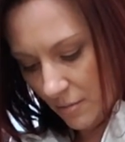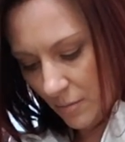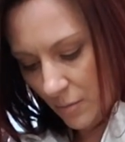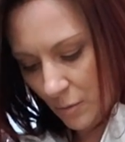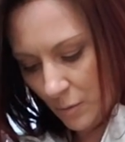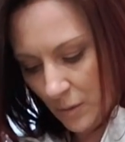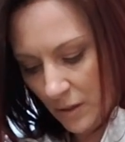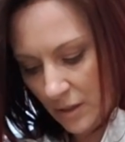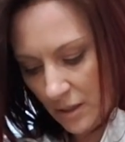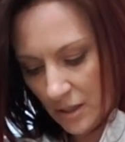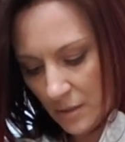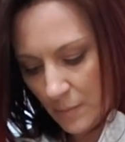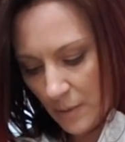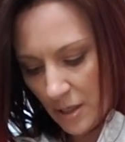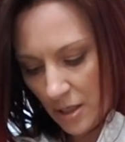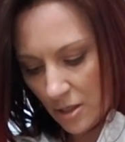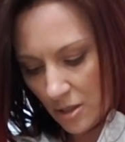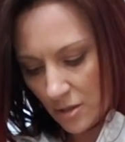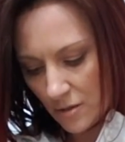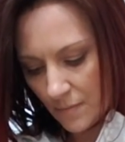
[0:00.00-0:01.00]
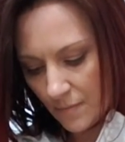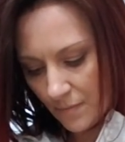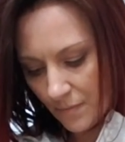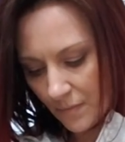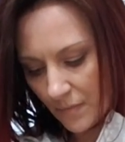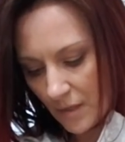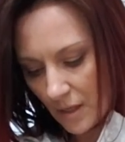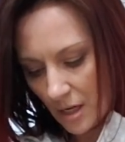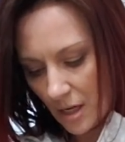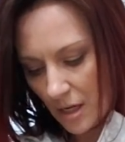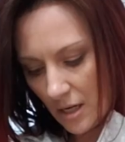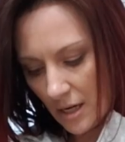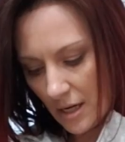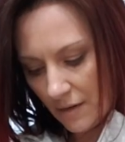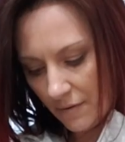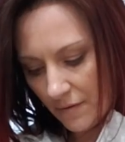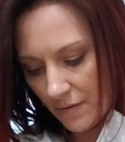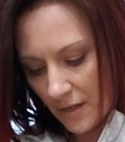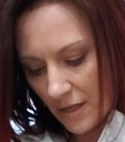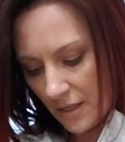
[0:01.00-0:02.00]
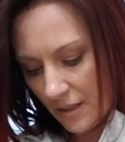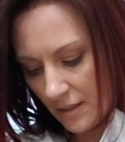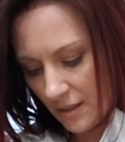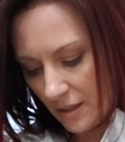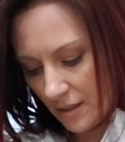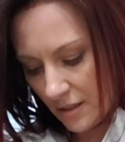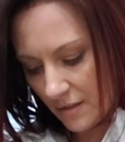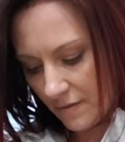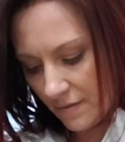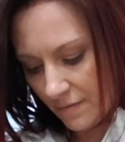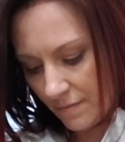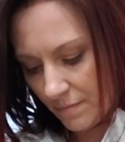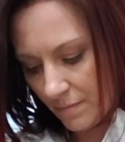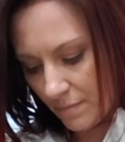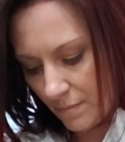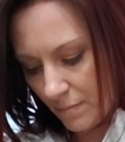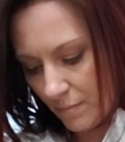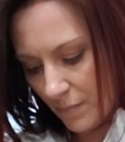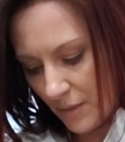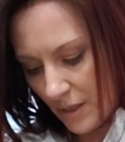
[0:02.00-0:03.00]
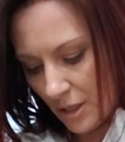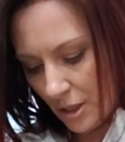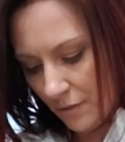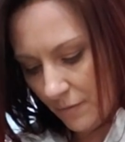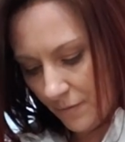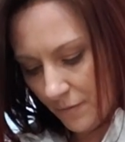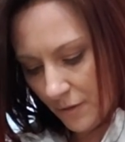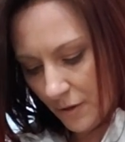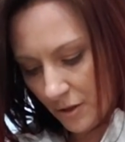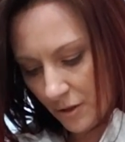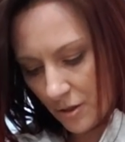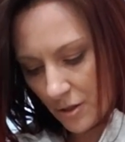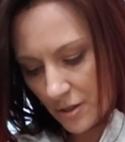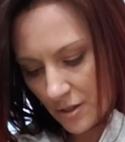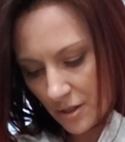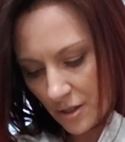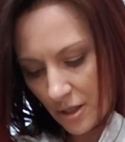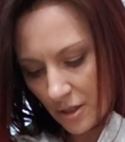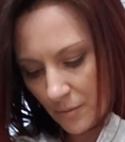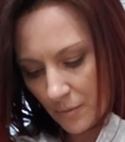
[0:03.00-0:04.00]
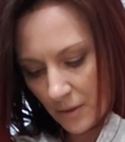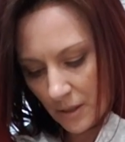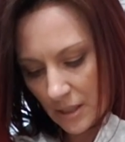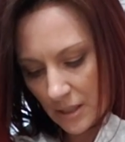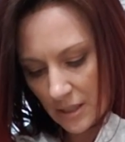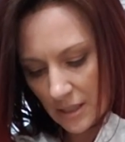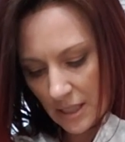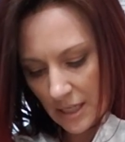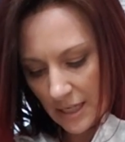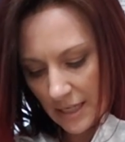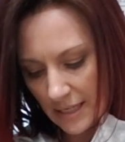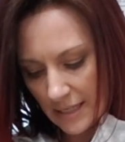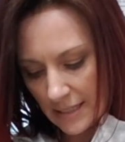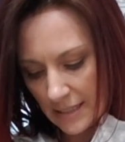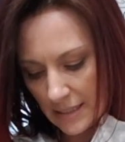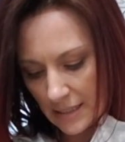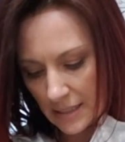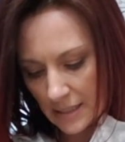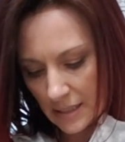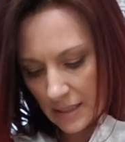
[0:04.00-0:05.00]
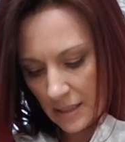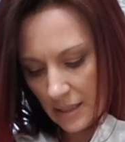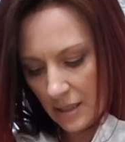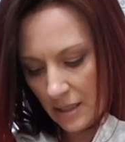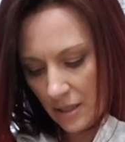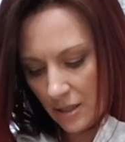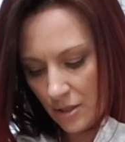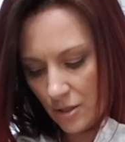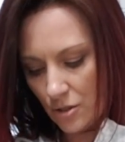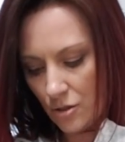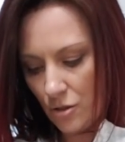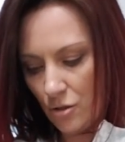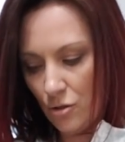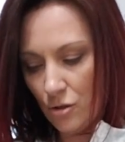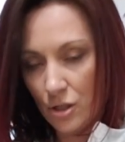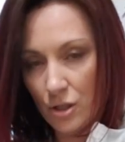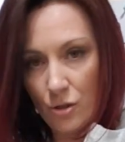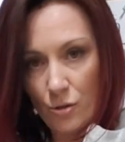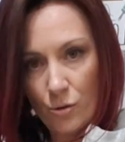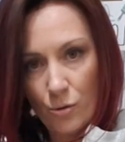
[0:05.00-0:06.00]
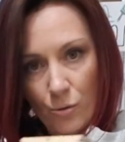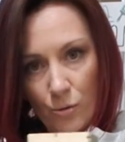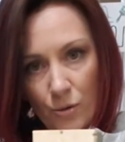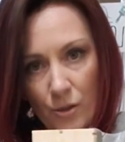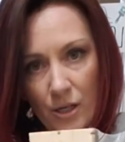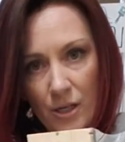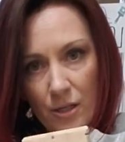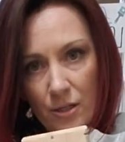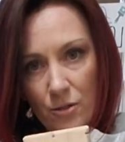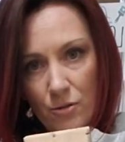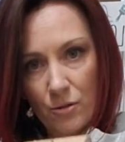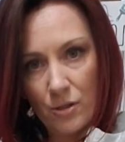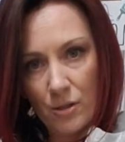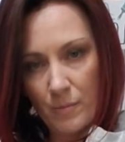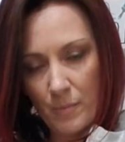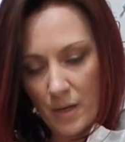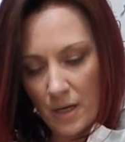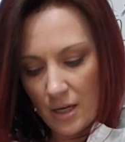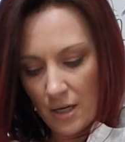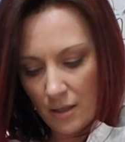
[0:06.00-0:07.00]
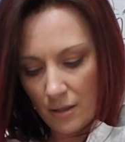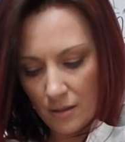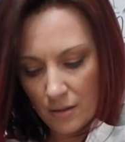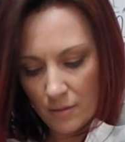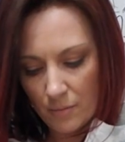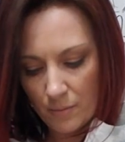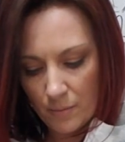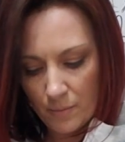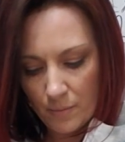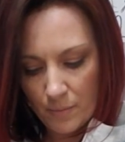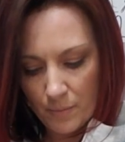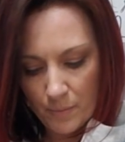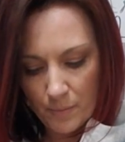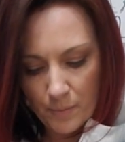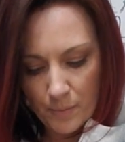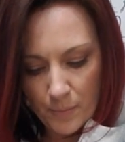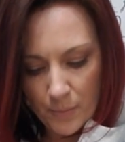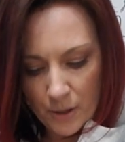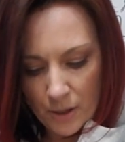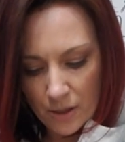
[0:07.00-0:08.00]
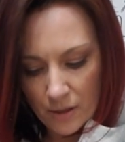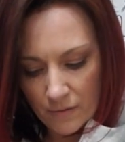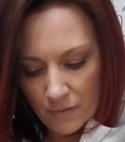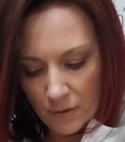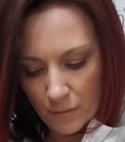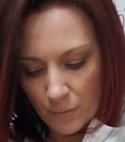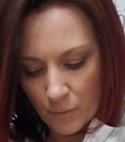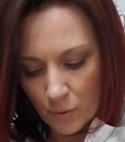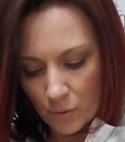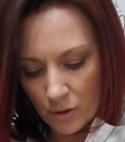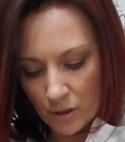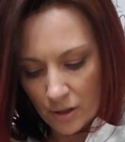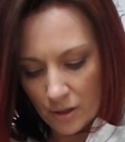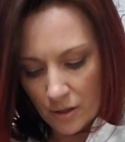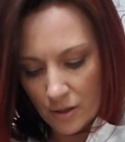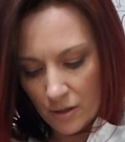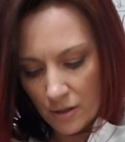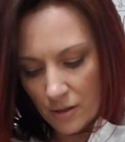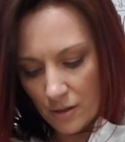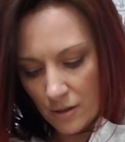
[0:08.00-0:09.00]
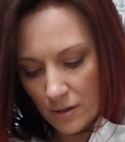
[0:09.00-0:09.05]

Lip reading: with the sponge. And I find that it's helpful to start with the sides so you can hold on to the main part of the board